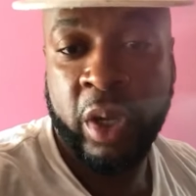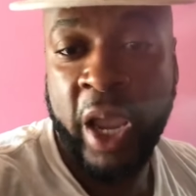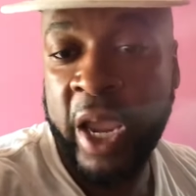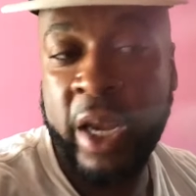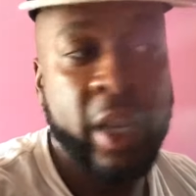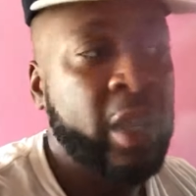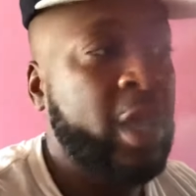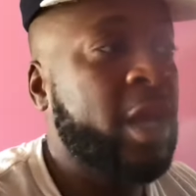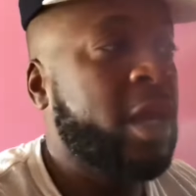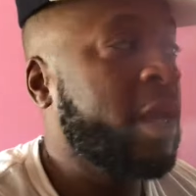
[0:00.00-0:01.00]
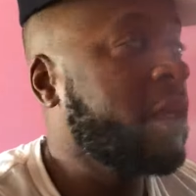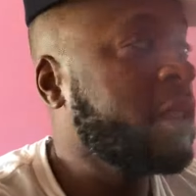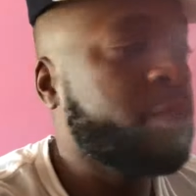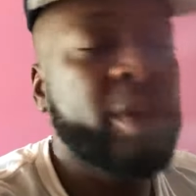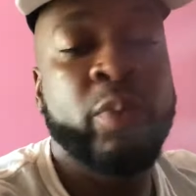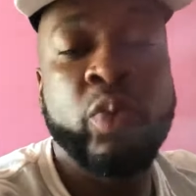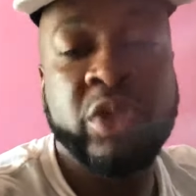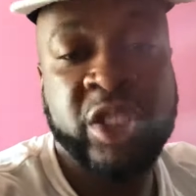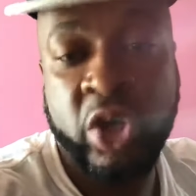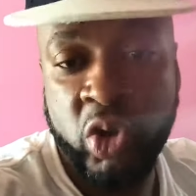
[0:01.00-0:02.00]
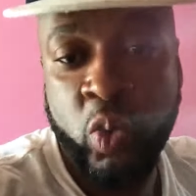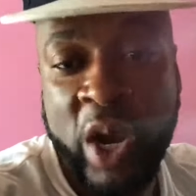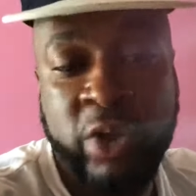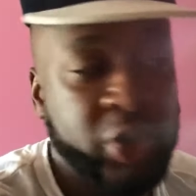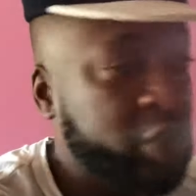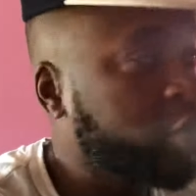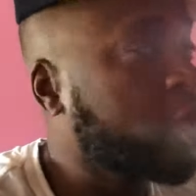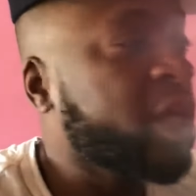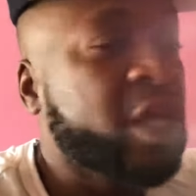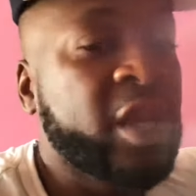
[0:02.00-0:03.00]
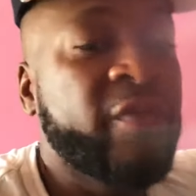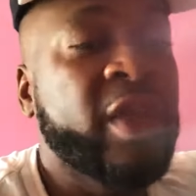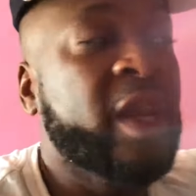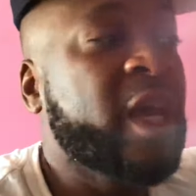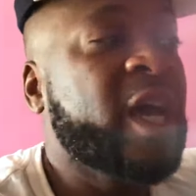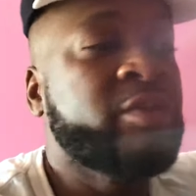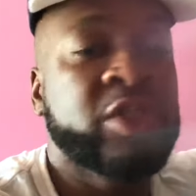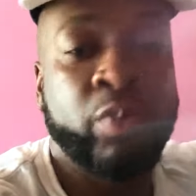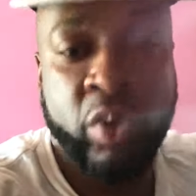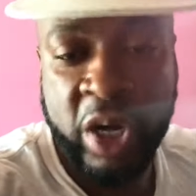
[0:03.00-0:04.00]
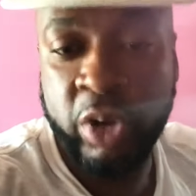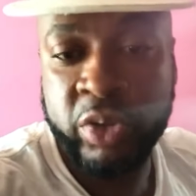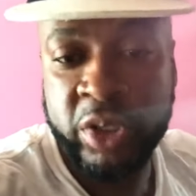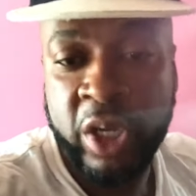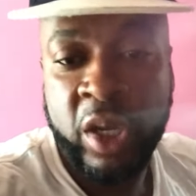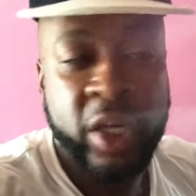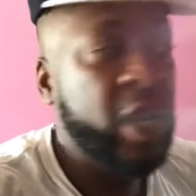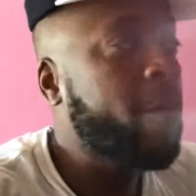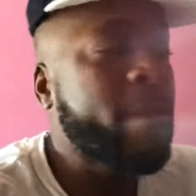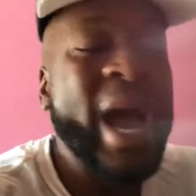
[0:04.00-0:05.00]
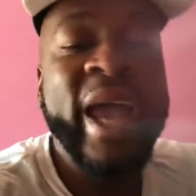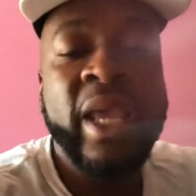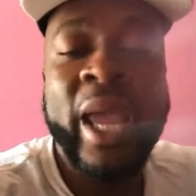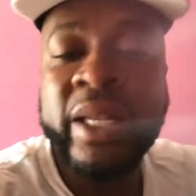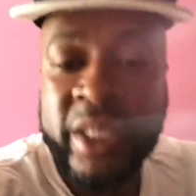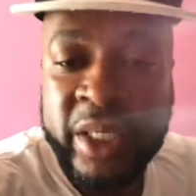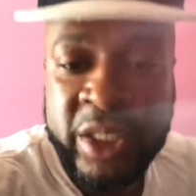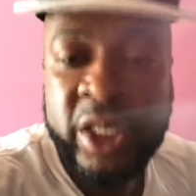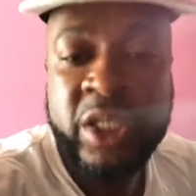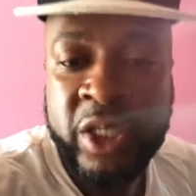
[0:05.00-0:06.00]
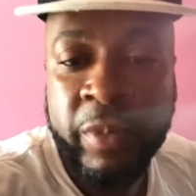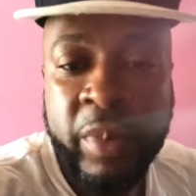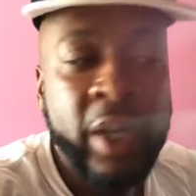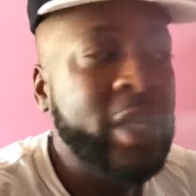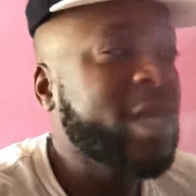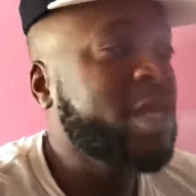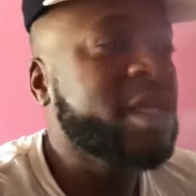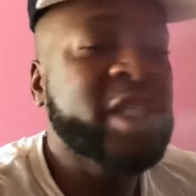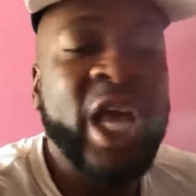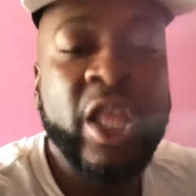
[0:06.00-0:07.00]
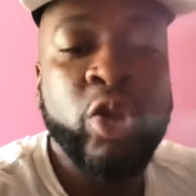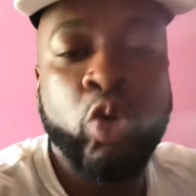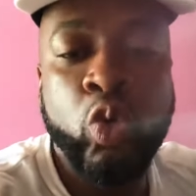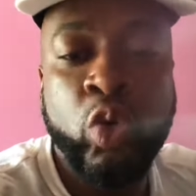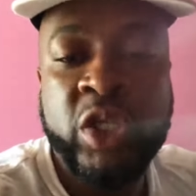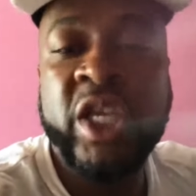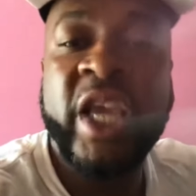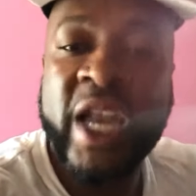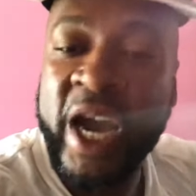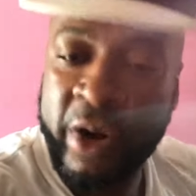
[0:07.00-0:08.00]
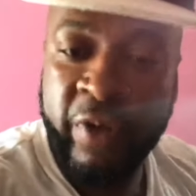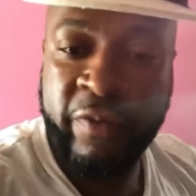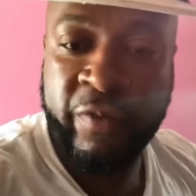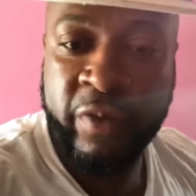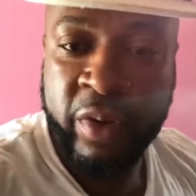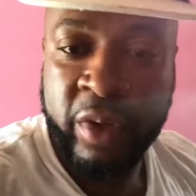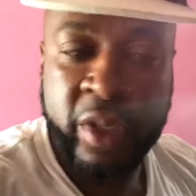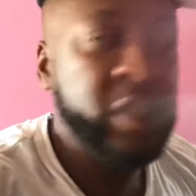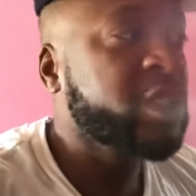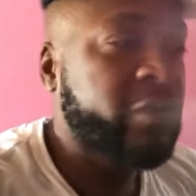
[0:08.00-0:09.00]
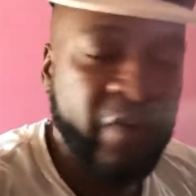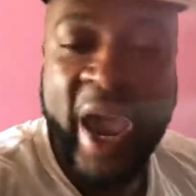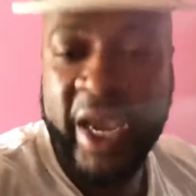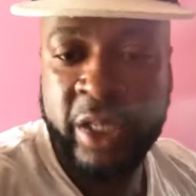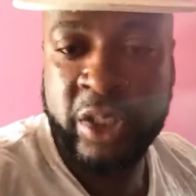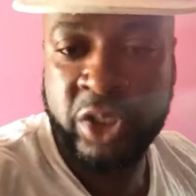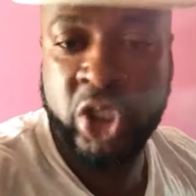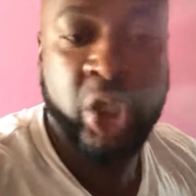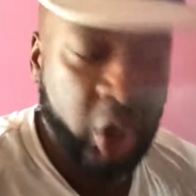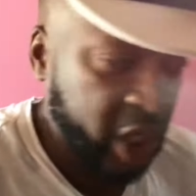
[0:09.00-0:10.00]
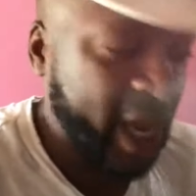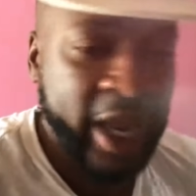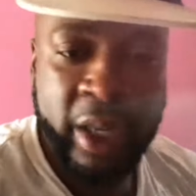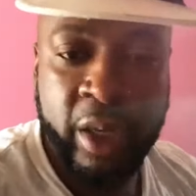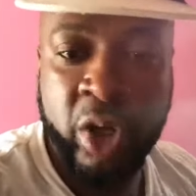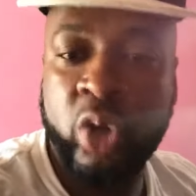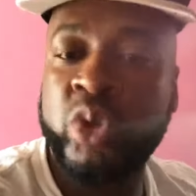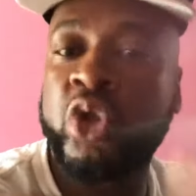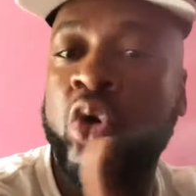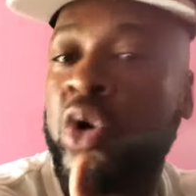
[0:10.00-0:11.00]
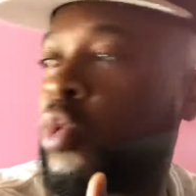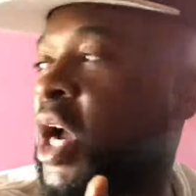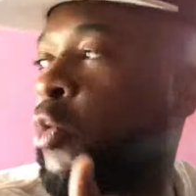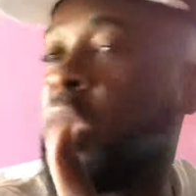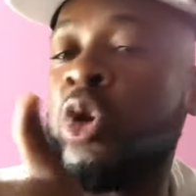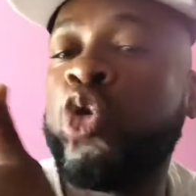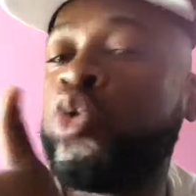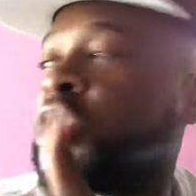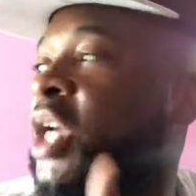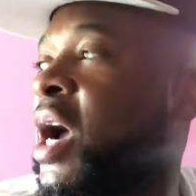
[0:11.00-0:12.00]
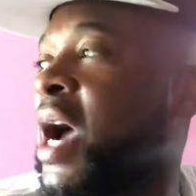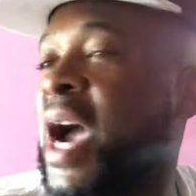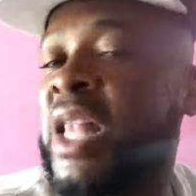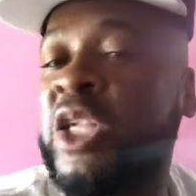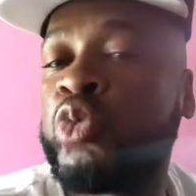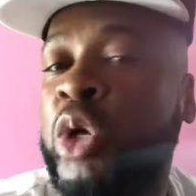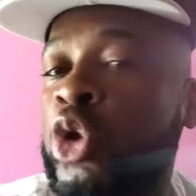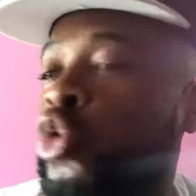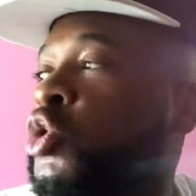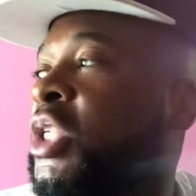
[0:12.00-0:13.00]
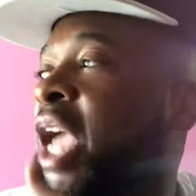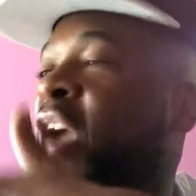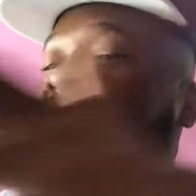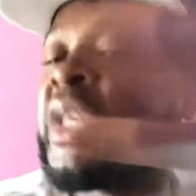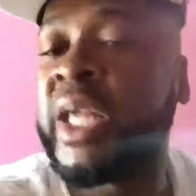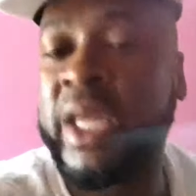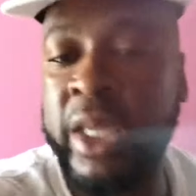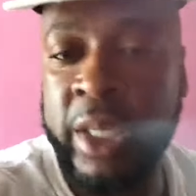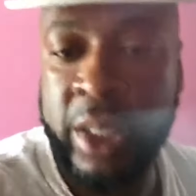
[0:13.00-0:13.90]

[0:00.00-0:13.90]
And these people will sell you out just so they can live their lives somewhere else. They're buying into the system that they're telling you to get out of. This is facts. Just look at it. Look what's going around. We're losing our islands. We're losing everything.